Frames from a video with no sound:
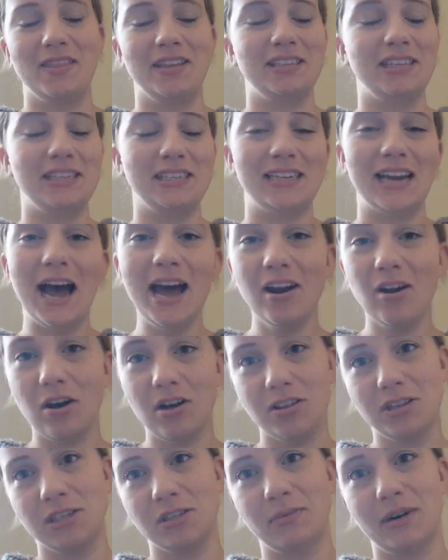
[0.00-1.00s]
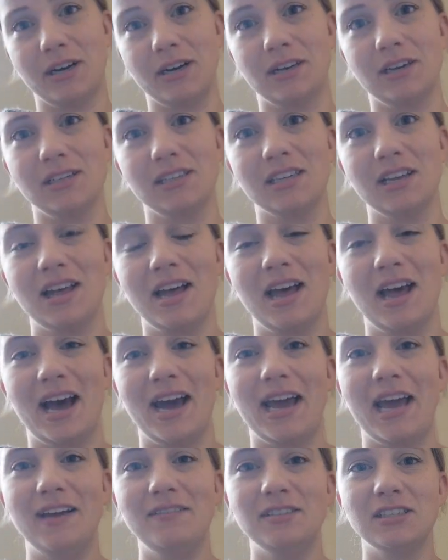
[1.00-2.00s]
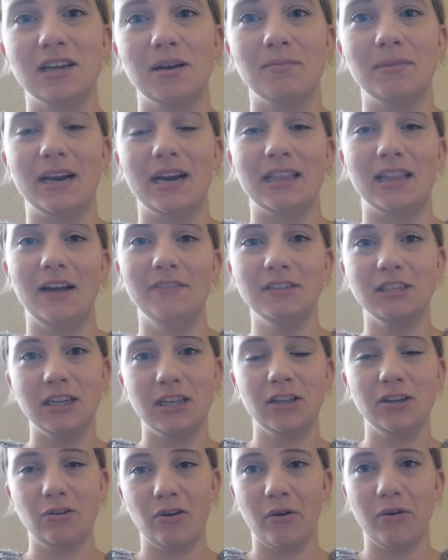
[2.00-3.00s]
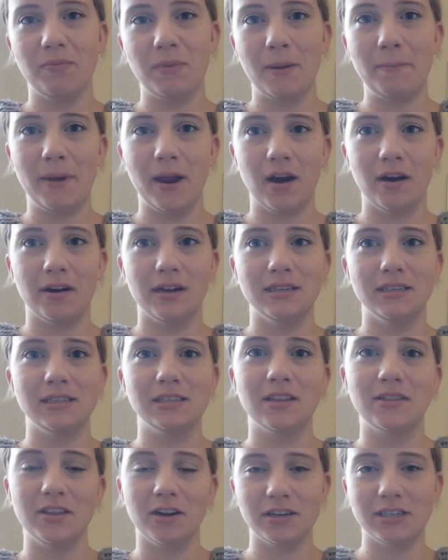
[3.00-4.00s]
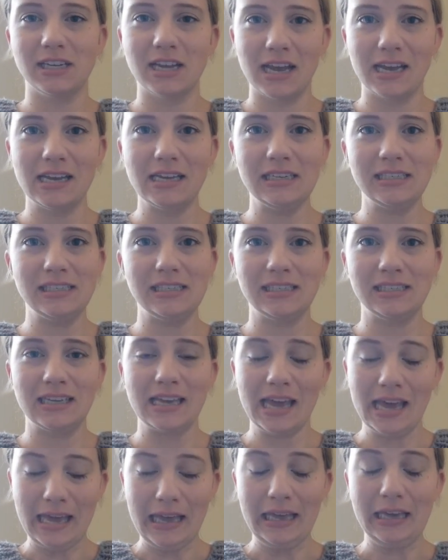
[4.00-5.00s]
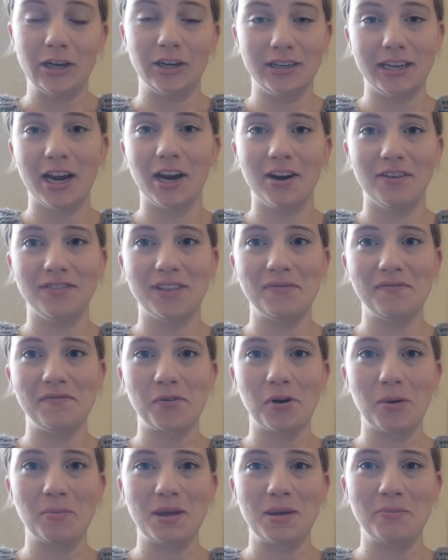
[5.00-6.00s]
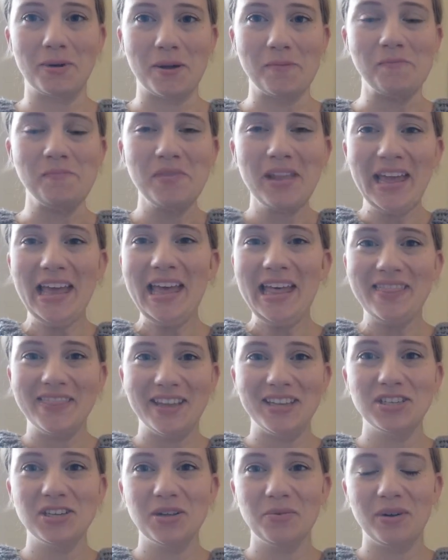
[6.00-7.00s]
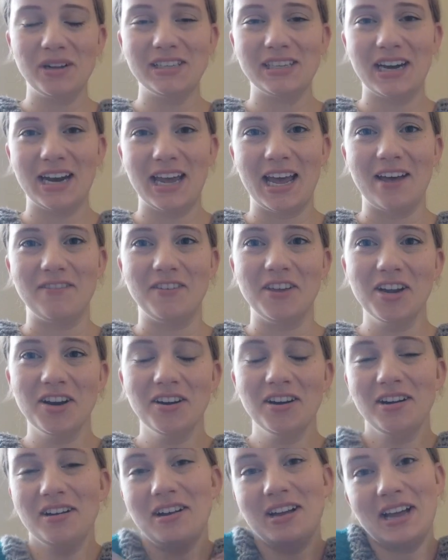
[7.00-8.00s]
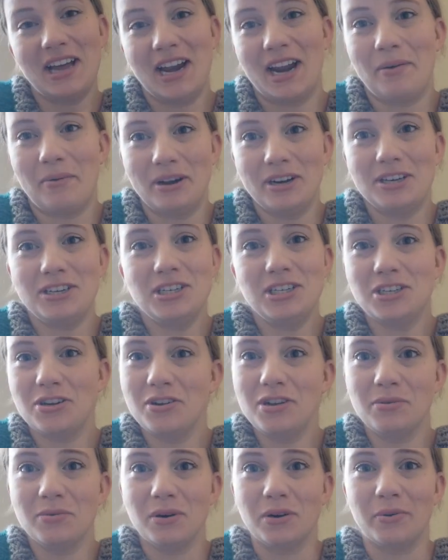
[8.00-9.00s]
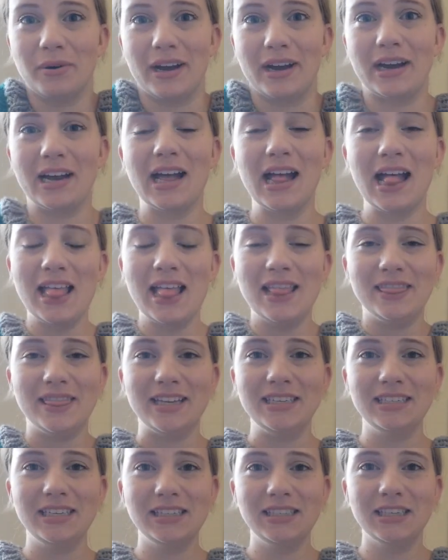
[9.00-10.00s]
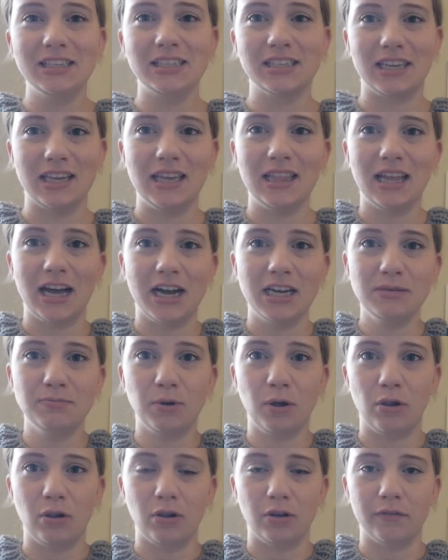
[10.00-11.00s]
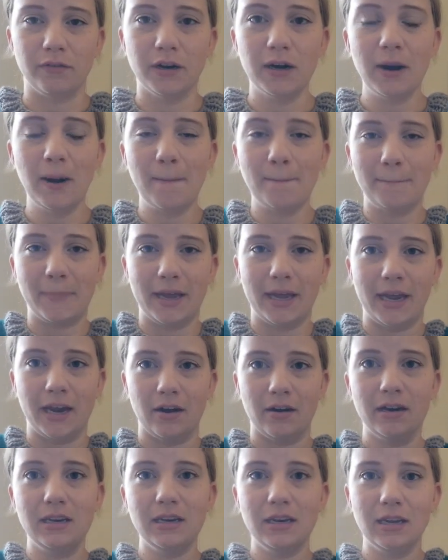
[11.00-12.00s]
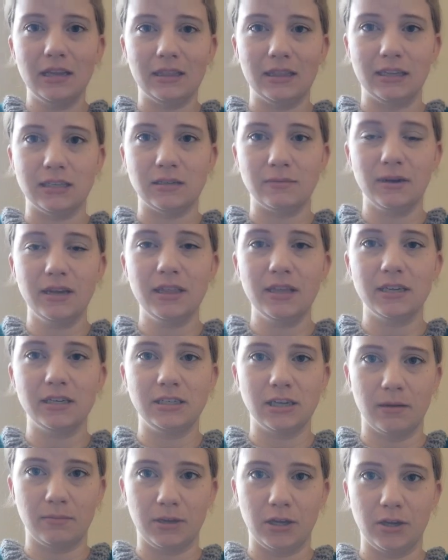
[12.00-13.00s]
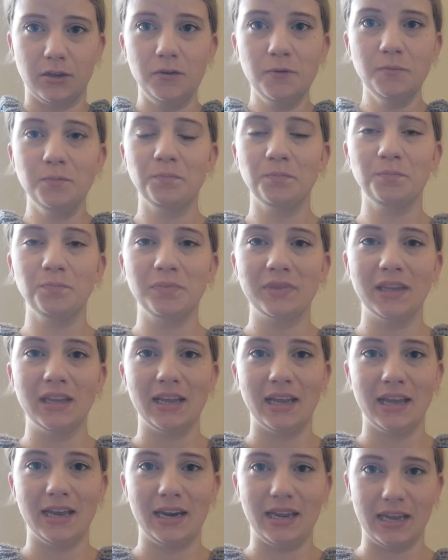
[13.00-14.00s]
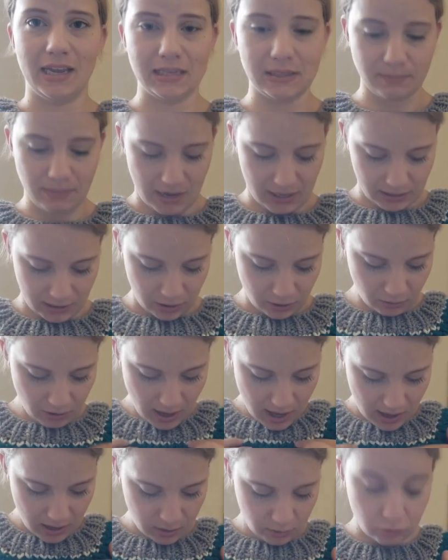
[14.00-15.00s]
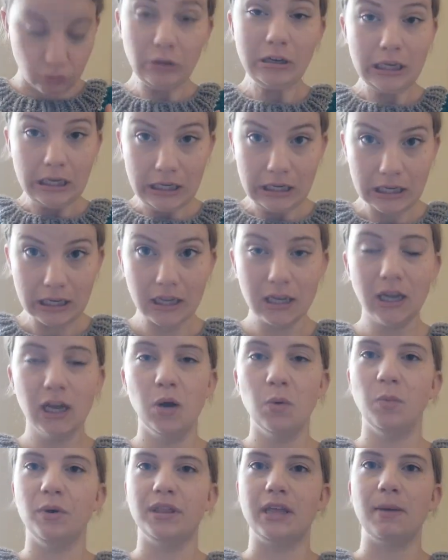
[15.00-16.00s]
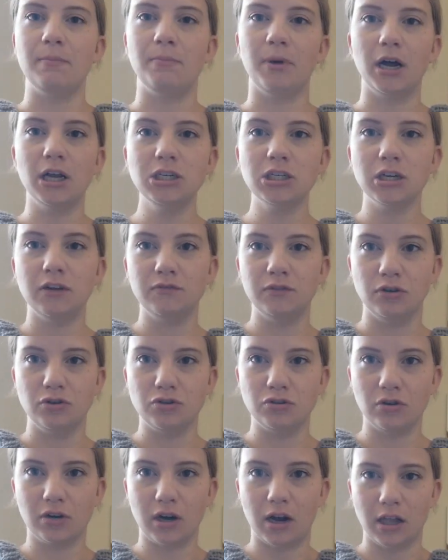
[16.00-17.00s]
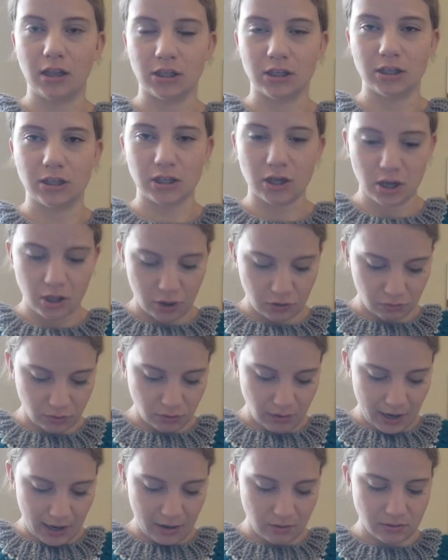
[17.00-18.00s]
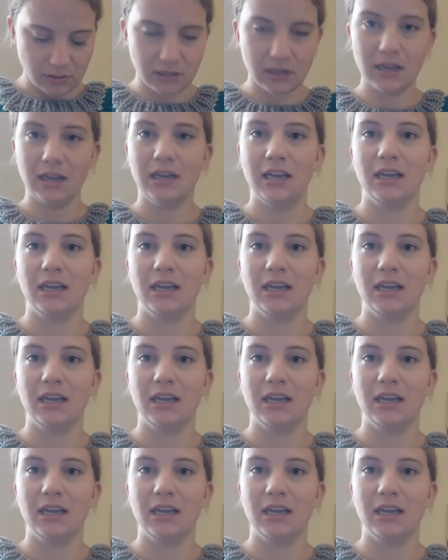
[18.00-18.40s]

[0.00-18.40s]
This is not all the sweaters. I have some that I left in Illinois with my parents. They're taking good care of them for me, but these are the ones that I have here, and I wanted to show you real quick. This is the Ski Lodge Pullover by Erin Elizabeth W. It is mainly gray, green with a bunch of neutral colors throughout.